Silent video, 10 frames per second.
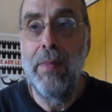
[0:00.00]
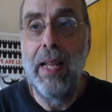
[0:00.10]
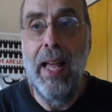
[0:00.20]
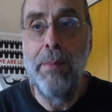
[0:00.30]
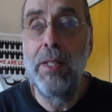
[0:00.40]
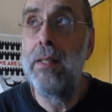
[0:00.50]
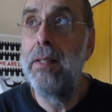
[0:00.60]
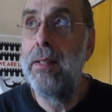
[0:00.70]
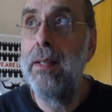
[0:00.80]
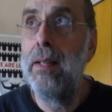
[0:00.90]
I'm
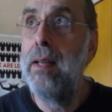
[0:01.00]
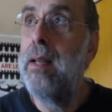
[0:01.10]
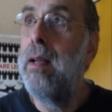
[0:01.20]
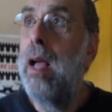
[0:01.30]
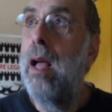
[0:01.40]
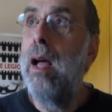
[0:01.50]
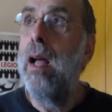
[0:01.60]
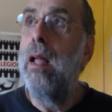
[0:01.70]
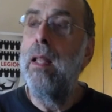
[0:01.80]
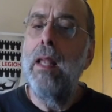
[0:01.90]
just
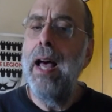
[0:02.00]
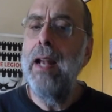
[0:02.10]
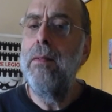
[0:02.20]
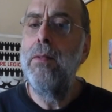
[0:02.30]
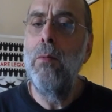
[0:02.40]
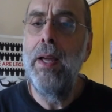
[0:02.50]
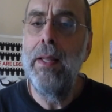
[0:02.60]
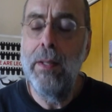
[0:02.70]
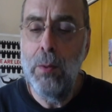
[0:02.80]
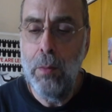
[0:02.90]
a lot of the way
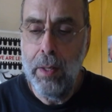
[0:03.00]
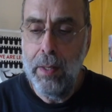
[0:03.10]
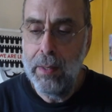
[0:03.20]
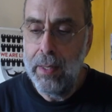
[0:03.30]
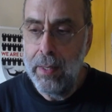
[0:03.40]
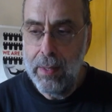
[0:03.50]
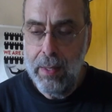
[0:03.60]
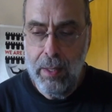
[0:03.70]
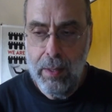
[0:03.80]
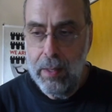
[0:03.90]
this works is
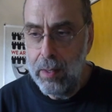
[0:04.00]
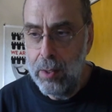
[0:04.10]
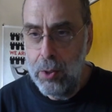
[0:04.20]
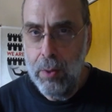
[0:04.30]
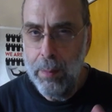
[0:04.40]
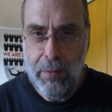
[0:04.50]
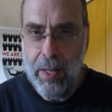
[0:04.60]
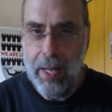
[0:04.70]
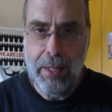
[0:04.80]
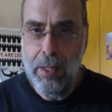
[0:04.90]
this stream of
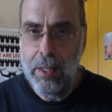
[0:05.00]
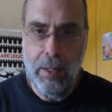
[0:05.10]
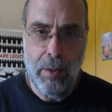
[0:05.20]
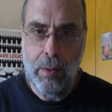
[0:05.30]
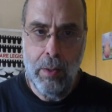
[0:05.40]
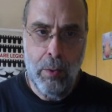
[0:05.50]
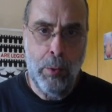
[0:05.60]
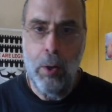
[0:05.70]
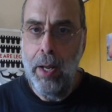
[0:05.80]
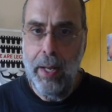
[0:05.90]
consciousness
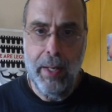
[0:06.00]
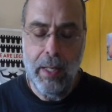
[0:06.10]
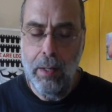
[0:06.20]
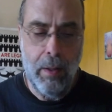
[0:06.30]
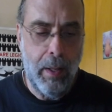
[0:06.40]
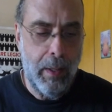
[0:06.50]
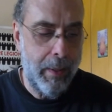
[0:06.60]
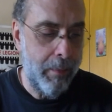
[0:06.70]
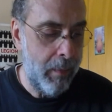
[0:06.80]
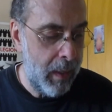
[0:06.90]
drawing, as I call it,
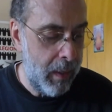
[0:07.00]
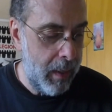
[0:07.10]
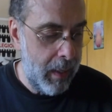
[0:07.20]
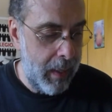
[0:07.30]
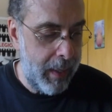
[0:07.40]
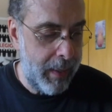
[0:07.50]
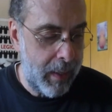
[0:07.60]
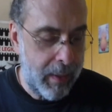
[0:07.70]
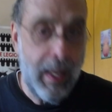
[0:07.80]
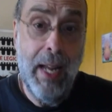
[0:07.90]
is it's
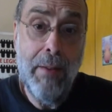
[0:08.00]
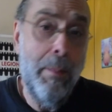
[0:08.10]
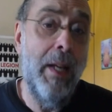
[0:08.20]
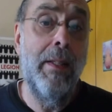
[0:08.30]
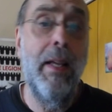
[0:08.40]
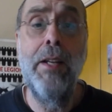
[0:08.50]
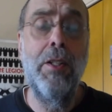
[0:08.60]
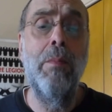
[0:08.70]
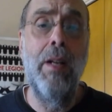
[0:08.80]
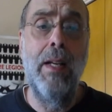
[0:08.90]
kind of a meditation
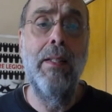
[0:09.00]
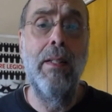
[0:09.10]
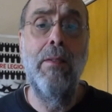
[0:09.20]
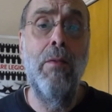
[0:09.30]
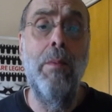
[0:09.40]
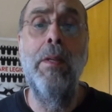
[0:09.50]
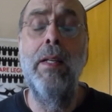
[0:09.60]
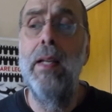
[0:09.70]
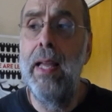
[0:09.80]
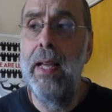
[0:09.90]
process for me,
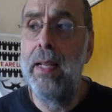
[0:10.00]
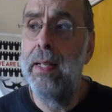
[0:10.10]
and